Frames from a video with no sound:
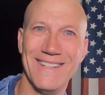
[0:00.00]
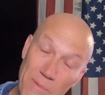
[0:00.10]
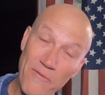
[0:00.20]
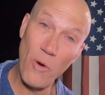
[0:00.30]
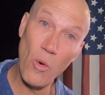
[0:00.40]

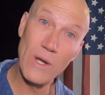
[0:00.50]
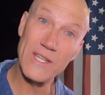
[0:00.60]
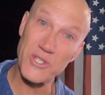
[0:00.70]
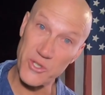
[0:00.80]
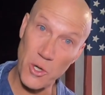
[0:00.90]
Before we
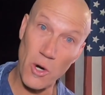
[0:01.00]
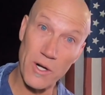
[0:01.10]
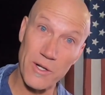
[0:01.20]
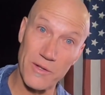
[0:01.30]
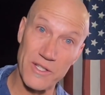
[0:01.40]
get
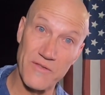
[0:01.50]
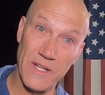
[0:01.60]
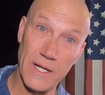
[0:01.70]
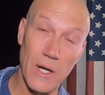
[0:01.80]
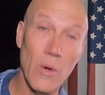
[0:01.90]
started on this
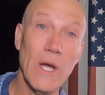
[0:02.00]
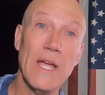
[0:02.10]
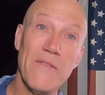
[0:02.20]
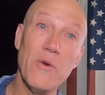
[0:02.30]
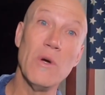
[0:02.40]
video,
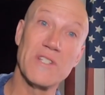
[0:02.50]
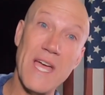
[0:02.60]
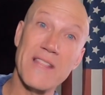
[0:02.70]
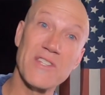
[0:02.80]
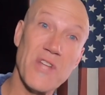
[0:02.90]
if you would
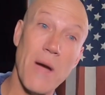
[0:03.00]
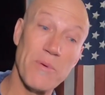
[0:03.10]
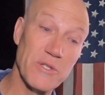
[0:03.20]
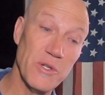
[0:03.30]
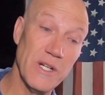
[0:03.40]
take this
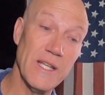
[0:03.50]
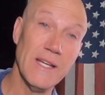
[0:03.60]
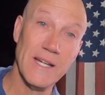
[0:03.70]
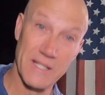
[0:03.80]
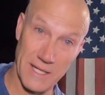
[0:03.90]
opportunity
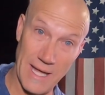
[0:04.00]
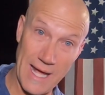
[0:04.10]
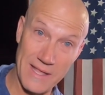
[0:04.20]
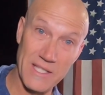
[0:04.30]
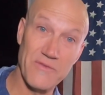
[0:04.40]
to
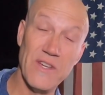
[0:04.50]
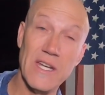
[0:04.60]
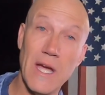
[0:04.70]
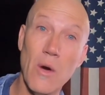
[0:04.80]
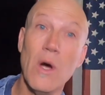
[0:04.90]
like this
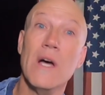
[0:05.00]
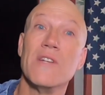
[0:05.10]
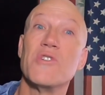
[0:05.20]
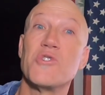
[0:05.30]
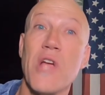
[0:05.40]
video,
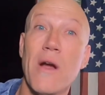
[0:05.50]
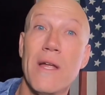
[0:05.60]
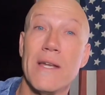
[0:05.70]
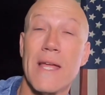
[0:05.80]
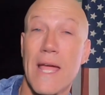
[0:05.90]
to share
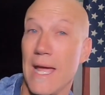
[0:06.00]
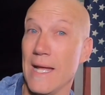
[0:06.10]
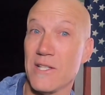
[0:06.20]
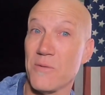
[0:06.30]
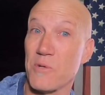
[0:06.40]
it,
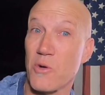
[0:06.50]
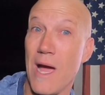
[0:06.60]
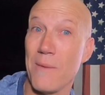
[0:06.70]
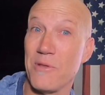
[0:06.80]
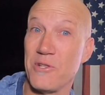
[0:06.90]
and
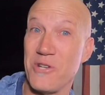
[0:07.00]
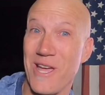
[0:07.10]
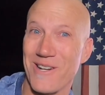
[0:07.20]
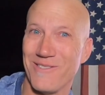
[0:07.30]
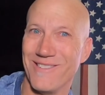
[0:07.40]
subscribe to the channel.